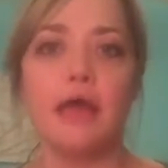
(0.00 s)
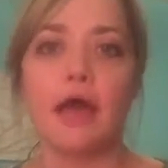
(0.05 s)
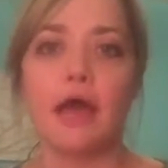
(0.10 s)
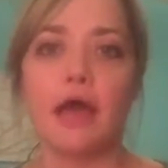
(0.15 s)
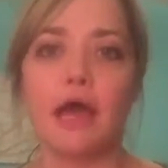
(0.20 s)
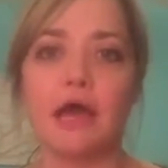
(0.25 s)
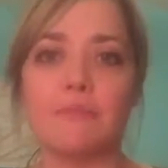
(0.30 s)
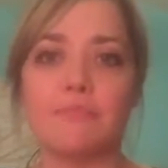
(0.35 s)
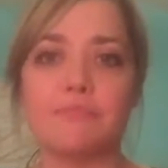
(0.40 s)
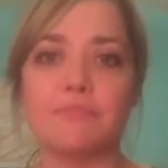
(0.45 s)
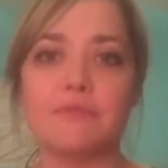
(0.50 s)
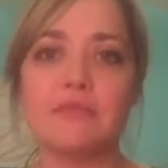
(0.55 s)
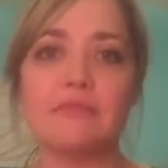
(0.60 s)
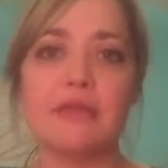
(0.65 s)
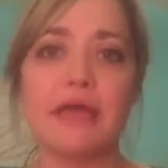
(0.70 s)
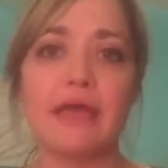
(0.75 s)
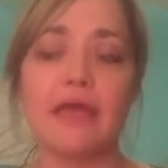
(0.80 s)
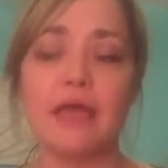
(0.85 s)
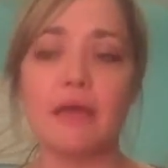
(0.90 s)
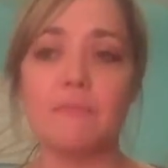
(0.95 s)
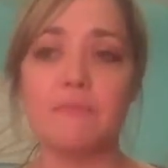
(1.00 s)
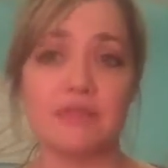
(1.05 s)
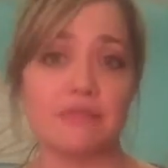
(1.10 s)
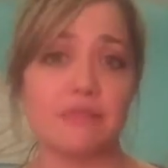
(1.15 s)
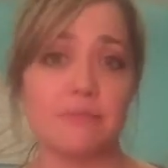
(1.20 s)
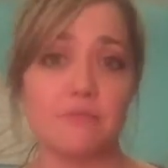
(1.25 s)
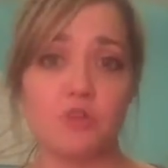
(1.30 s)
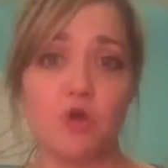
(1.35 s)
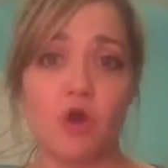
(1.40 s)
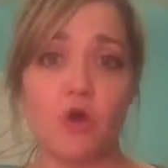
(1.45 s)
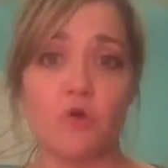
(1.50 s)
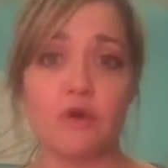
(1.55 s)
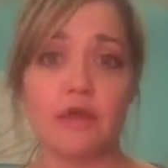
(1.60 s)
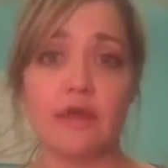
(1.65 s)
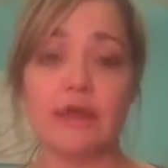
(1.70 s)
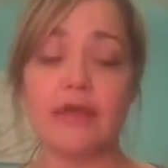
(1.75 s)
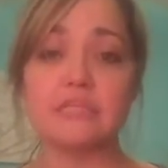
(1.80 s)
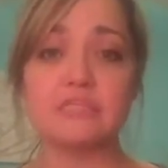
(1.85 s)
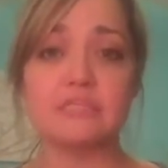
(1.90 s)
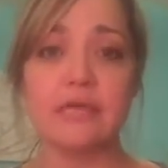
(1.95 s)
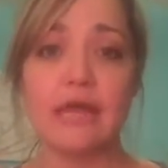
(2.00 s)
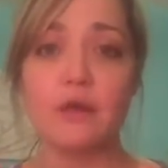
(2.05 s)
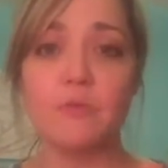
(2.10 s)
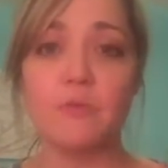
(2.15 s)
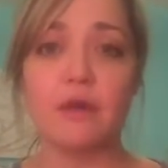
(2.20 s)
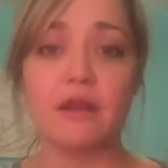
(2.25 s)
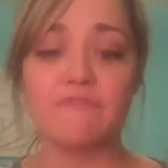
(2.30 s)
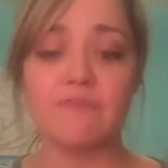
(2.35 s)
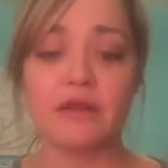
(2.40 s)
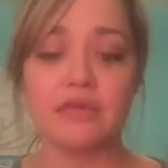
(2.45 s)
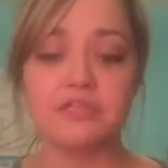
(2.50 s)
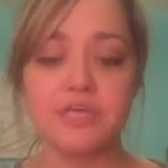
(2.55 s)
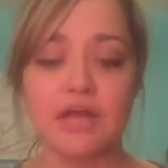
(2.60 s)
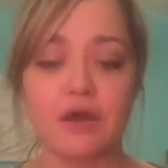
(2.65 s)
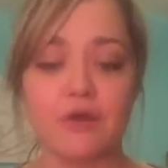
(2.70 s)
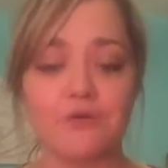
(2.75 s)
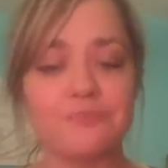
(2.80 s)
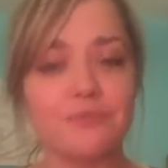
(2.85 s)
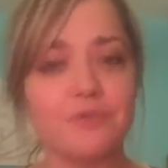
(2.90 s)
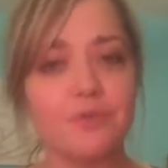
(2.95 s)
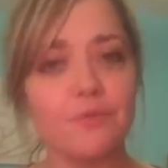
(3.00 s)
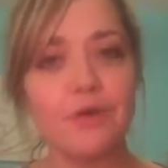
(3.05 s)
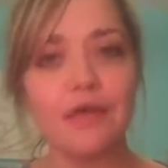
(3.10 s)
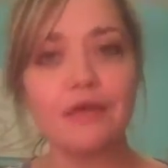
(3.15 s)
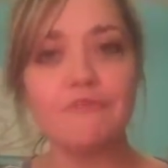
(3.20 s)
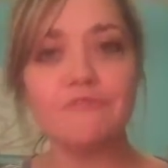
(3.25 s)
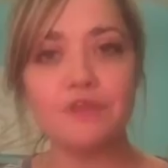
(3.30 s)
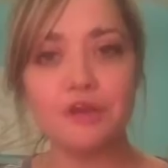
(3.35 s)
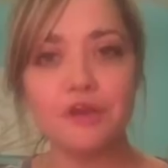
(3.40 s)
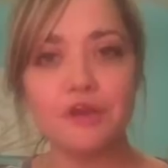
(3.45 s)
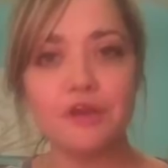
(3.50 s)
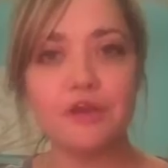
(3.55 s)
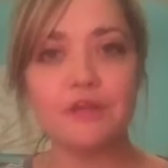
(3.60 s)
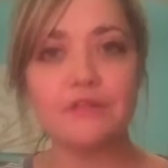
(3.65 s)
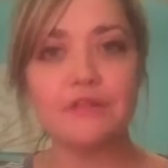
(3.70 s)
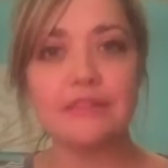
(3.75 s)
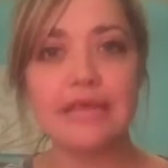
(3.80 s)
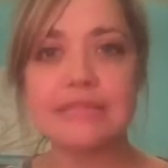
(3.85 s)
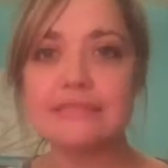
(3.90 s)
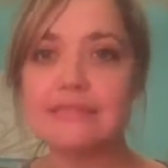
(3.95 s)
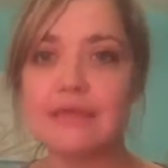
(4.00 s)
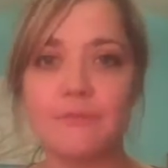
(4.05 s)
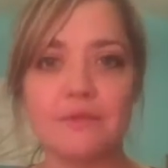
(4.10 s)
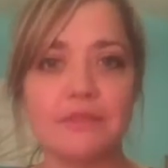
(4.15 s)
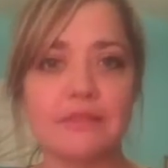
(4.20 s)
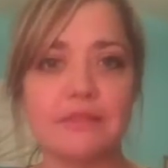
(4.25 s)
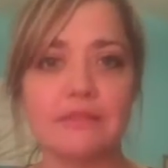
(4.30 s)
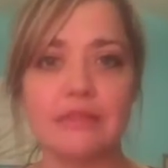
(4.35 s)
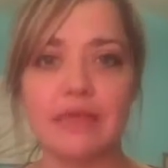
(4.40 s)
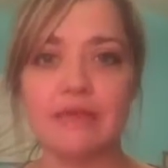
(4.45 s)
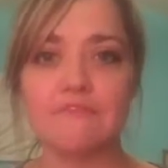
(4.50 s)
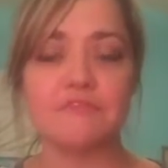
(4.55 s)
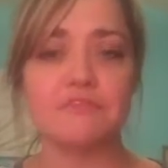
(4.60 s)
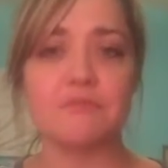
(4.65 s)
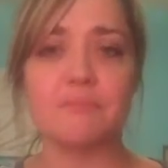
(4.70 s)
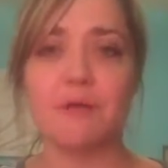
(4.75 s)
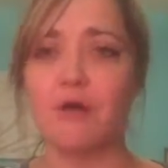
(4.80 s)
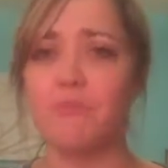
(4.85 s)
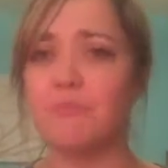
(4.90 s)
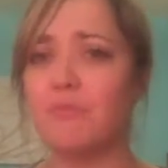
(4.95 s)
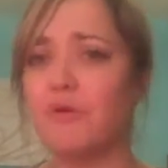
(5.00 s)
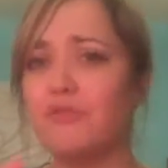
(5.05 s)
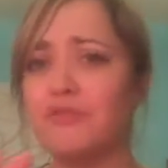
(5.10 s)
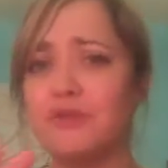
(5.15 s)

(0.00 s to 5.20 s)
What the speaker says: Because I'm alone and I just kind of want to veg out. Well, I've learned that that's not what life is about.